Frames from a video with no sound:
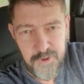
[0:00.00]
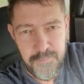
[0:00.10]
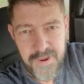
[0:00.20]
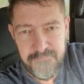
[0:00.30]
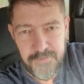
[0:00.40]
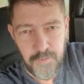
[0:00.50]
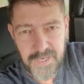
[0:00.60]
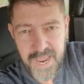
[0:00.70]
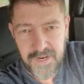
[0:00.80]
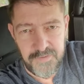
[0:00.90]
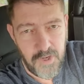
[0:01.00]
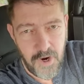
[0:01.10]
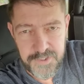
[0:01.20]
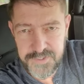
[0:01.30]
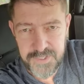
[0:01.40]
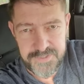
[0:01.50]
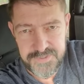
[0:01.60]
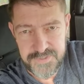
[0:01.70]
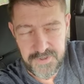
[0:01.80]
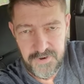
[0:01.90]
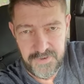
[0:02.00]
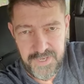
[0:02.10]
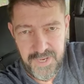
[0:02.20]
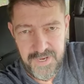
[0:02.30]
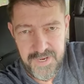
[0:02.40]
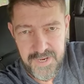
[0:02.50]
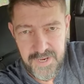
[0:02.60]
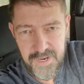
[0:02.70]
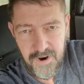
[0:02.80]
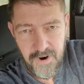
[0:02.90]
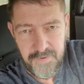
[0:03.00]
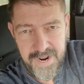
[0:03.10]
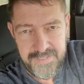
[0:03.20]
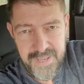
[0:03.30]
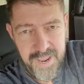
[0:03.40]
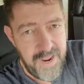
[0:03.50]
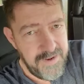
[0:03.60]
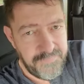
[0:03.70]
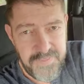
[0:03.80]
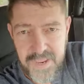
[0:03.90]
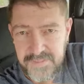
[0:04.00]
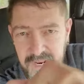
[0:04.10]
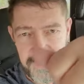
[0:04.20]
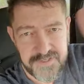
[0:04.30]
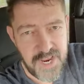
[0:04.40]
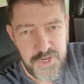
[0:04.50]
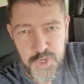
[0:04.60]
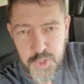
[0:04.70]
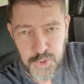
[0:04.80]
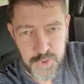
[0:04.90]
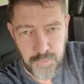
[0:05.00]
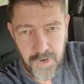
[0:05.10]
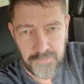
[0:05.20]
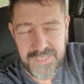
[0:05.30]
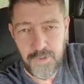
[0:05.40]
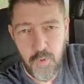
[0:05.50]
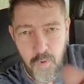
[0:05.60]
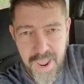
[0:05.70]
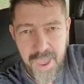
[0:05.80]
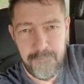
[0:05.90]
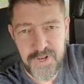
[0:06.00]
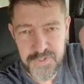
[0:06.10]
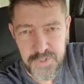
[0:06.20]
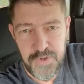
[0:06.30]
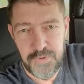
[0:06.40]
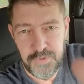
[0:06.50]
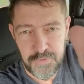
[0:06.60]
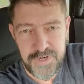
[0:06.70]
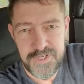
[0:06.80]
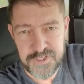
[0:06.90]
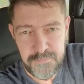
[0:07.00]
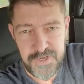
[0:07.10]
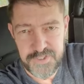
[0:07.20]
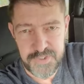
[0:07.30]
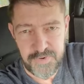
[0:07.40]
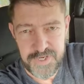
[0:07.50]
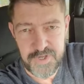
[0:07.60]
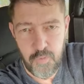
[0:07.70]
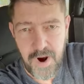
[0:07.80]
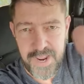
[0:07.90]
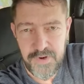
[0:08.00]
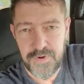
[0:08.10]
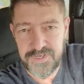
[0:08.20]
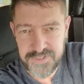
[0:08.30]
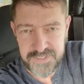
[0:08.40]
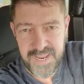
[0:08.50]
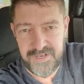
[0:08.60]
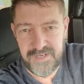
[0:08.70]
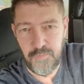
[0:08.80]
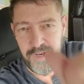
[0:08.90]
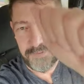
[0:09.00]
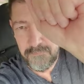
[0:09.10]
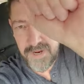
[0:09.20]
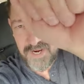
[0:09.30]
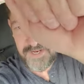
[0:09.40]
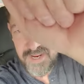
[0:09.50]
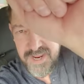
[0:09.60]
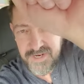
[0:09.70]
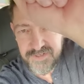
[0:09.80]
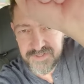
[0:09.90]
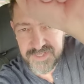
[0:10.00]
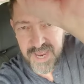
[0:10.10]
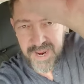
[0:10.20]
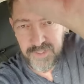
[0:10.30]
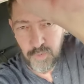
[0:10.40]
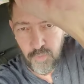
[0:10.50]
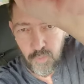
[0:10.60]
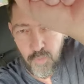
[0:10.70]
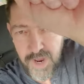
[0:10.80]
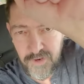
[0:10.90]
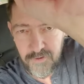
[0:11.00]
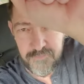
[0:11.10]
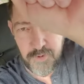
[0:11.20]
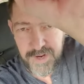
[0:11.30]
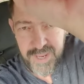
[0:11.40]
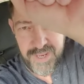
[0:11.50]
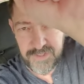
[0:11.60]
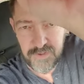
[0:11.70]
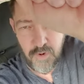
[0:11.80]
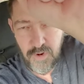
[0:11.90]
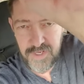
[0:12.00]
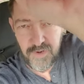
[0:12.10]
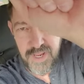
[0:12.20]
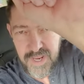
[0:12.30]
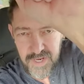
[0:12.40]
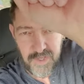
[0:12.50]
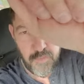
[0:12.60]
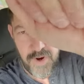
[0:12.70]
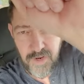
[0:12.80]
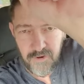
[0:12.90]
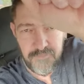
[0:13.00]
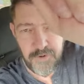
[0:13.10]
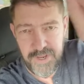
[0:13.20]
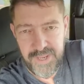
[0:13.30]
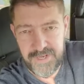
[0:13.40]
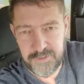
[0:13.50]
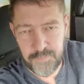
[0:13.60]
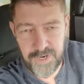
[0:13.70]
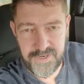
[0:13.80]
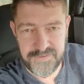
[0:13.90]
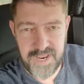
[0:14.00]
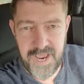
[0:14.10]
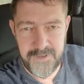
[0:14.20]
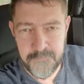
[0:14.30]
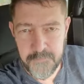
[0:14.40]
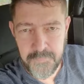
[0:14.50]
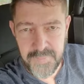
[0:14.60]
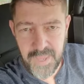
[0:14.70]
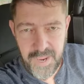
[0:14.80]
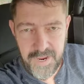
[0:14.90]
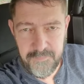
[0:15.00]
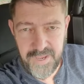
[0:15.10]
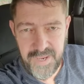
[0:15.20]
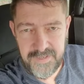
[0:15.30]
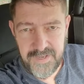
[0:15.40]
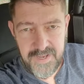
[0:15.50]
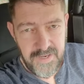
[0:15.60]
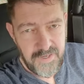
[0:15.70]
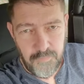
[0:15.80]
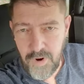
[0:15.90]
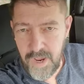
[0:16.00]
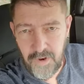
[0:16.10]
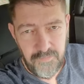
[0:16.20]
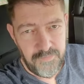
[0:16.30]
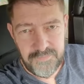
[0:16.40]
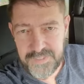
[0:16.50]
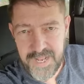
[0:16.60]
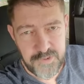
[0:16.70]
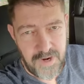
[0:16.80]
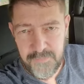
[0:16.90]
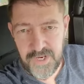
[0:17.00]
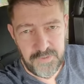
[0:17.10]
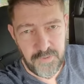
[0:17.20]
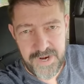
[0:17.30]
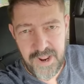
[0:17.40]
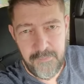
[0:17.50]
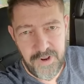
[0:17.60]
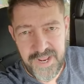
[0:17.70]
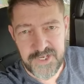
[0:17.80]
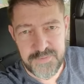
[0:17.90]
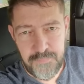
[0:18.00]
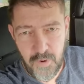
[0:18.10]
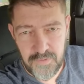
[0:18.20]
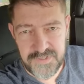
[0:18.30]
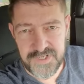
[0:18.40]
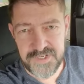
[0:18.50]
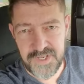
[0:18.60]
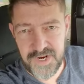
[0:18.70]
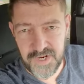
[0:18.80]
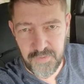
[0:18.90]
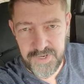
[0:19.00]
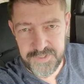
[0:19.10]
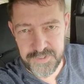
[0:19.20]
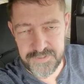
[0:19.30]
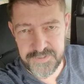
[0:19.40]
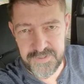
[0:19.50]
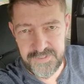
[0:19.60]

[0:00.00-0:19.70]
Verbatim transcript: You may feel like nauseous, okay. All right. Anything that is unusual that will happen to you during this ministration while you are standing with money inside one of your hands, only in one of your hands. Praise God. Amen. Well, that's what I'm going to do right now. I'm going to expose these dirty creatures.